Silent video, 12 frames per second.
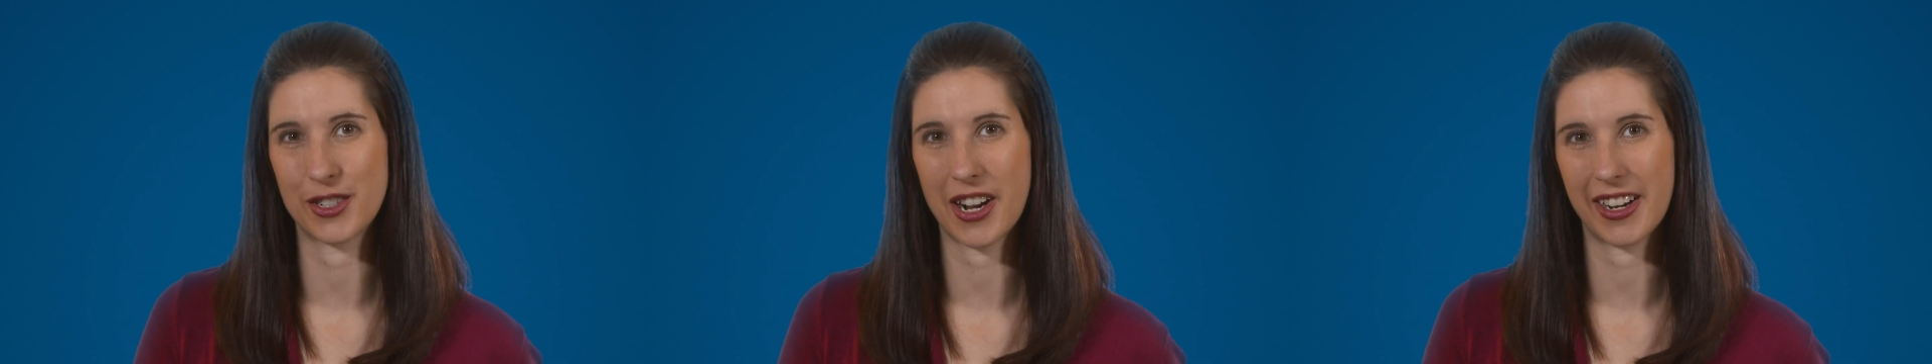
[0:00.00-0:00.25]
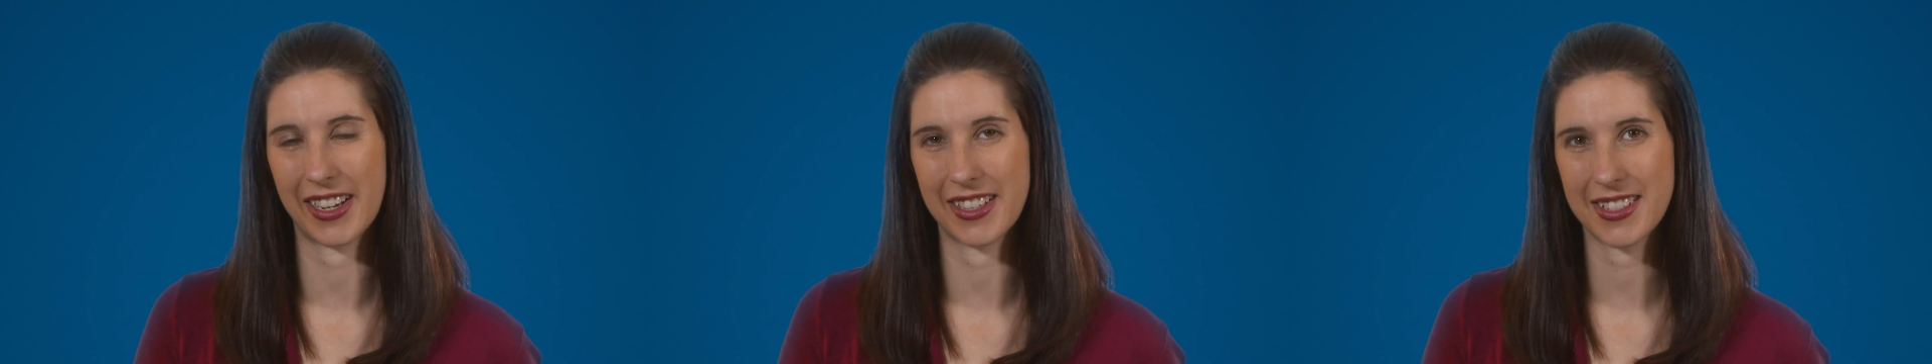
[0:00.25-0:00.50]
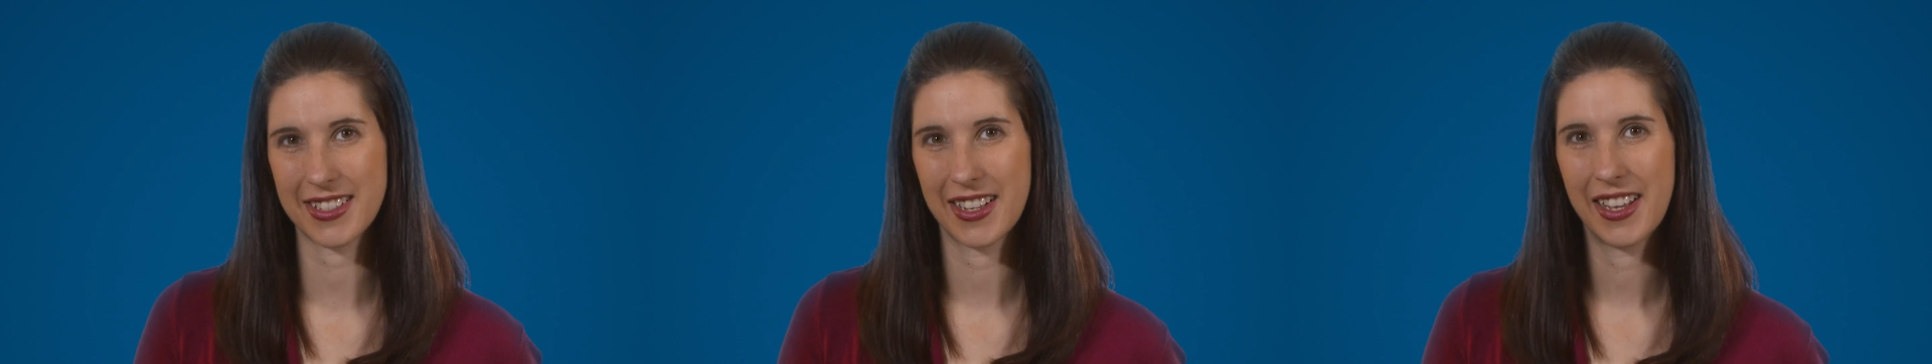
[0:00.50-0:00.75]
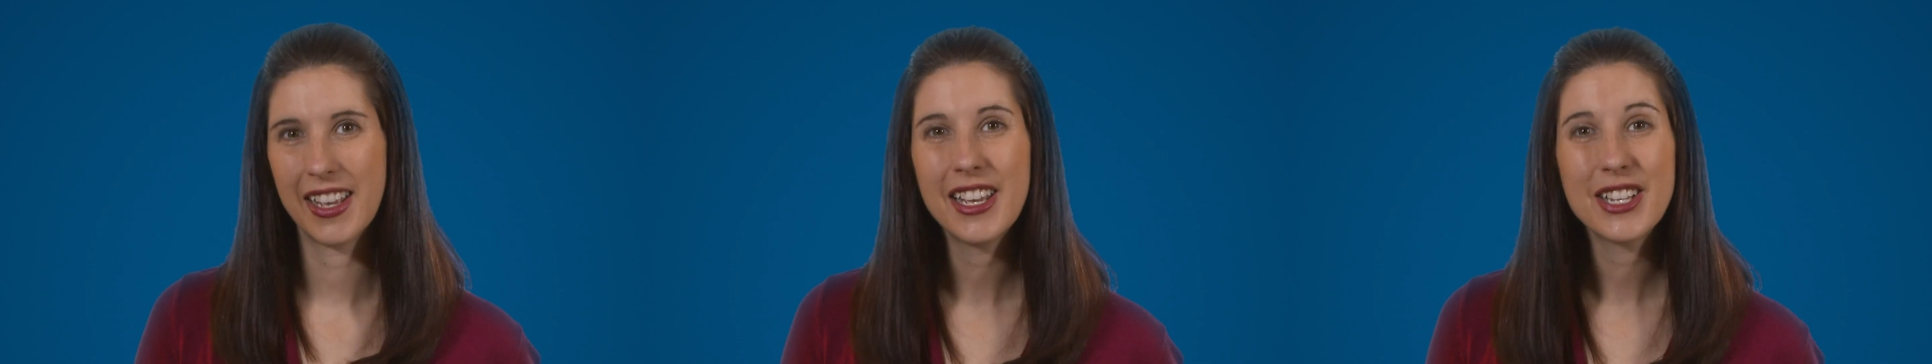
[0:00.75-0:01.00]
targets
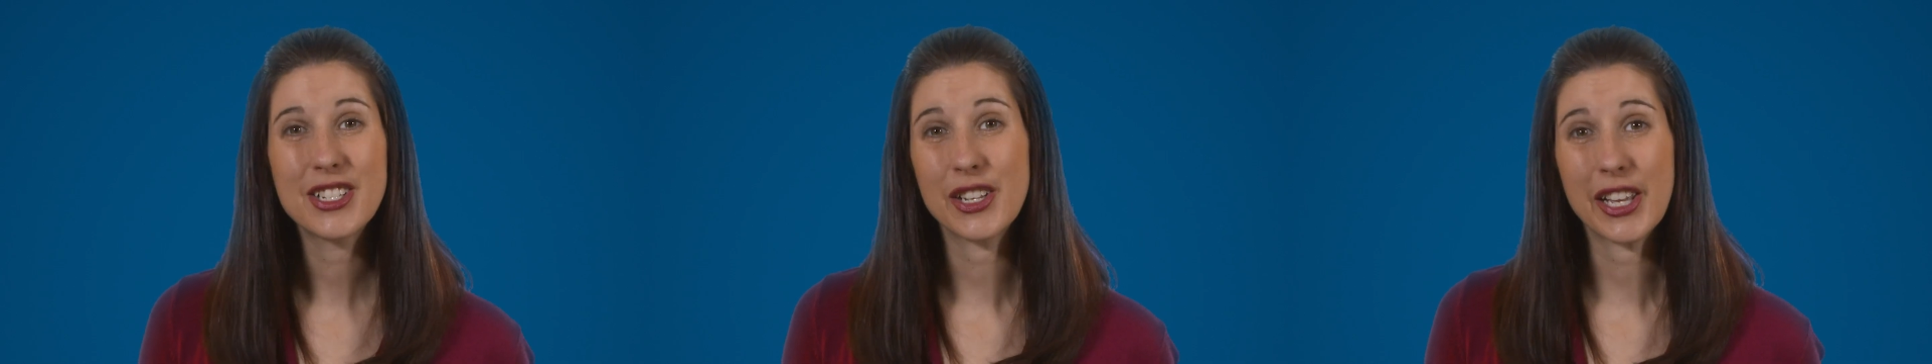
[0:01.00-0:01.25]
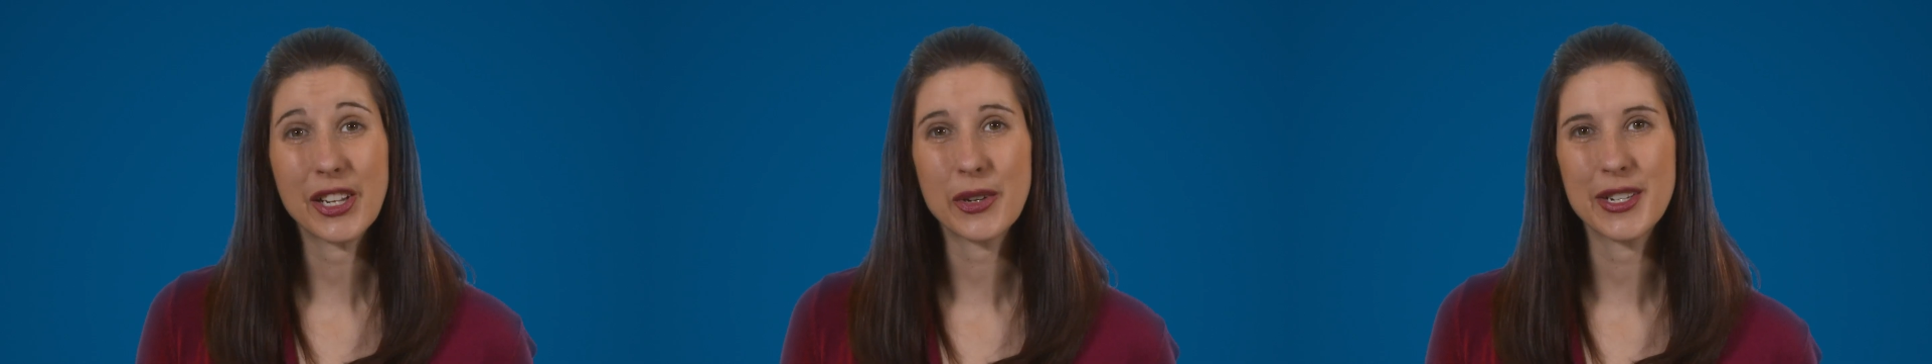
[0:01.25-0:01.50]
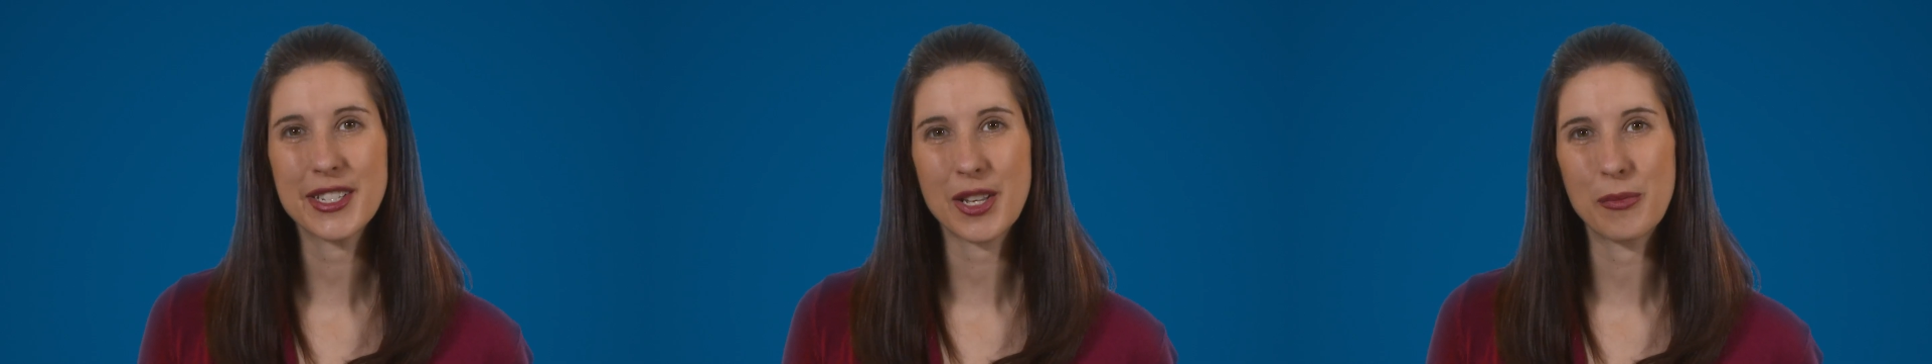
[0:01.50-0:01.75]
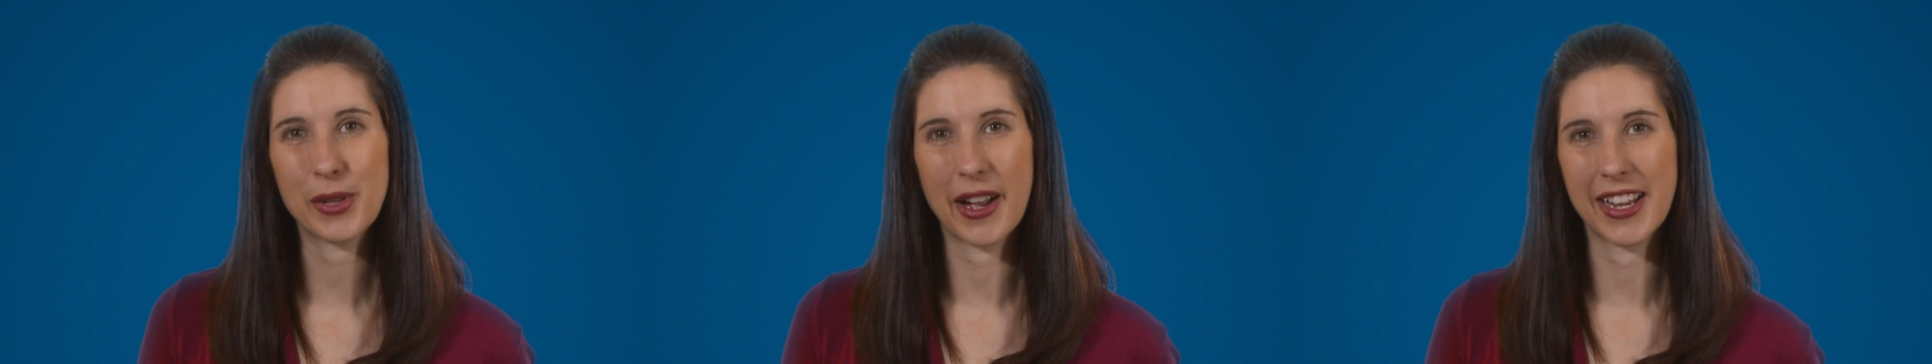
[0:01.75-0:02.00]
to increase
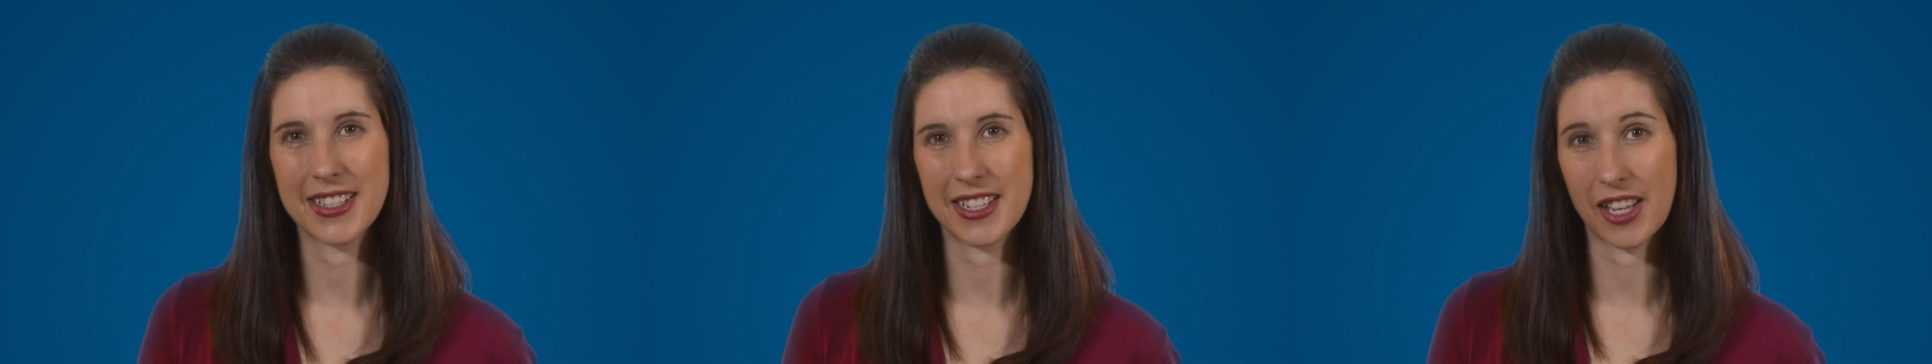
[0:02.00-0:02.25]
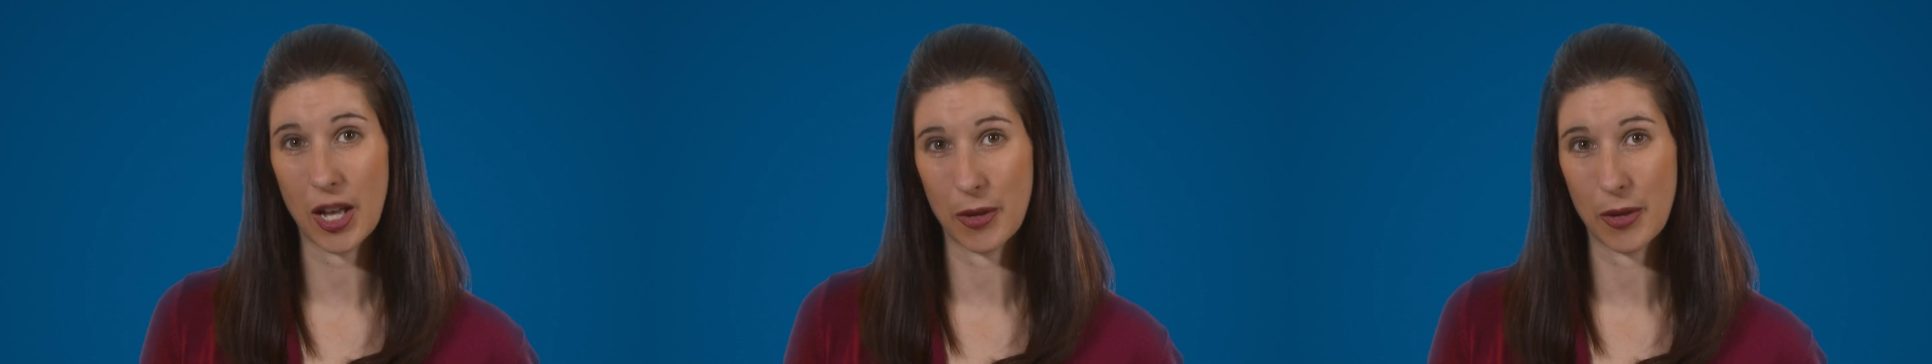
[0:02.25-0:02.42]
compliance and